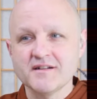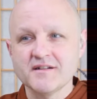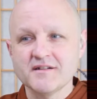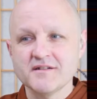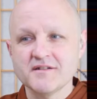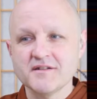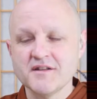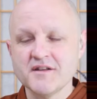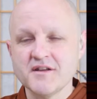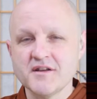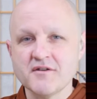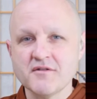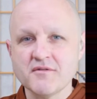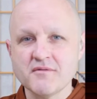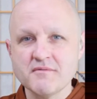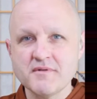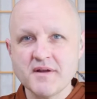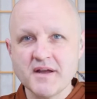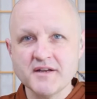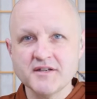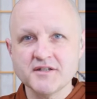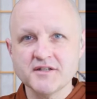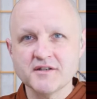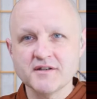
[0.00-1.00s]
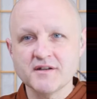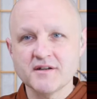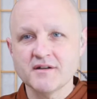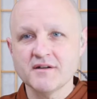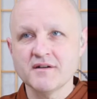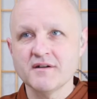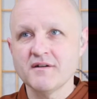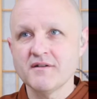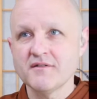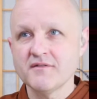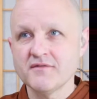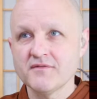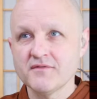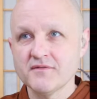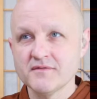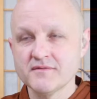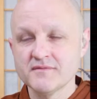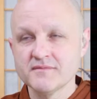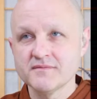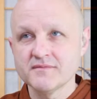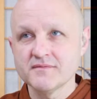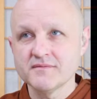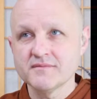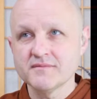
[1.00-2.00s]
the creation of
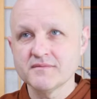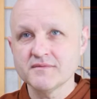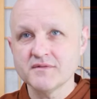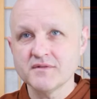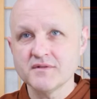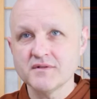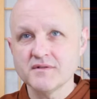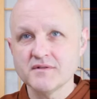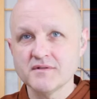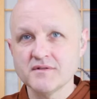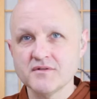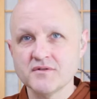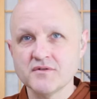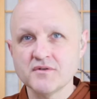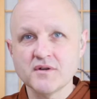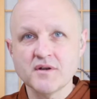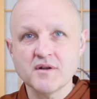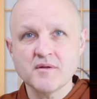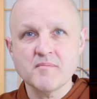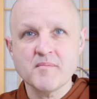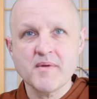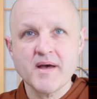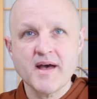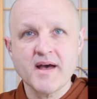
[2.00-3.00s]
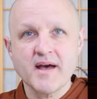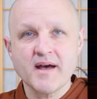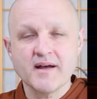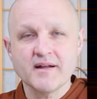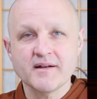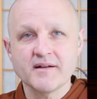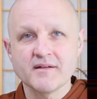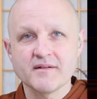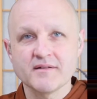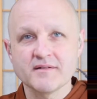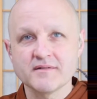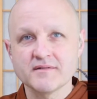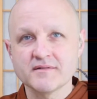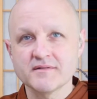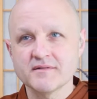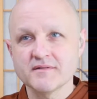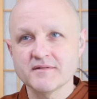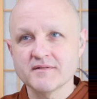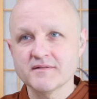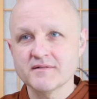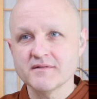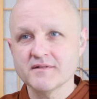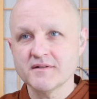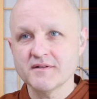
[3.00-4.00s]
good and bad,
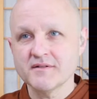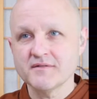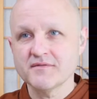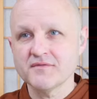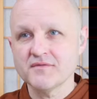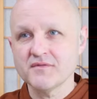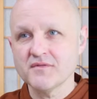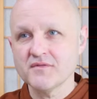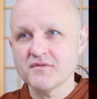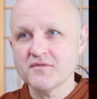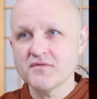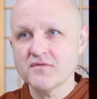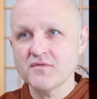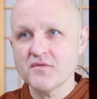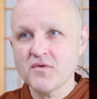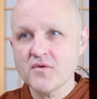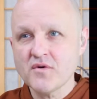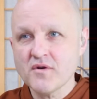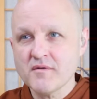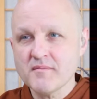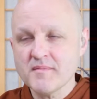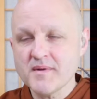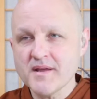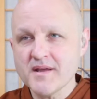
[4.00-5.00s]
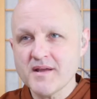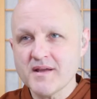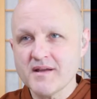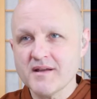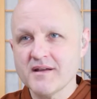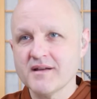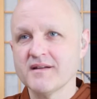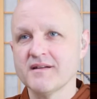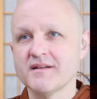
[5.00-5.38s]
of for me,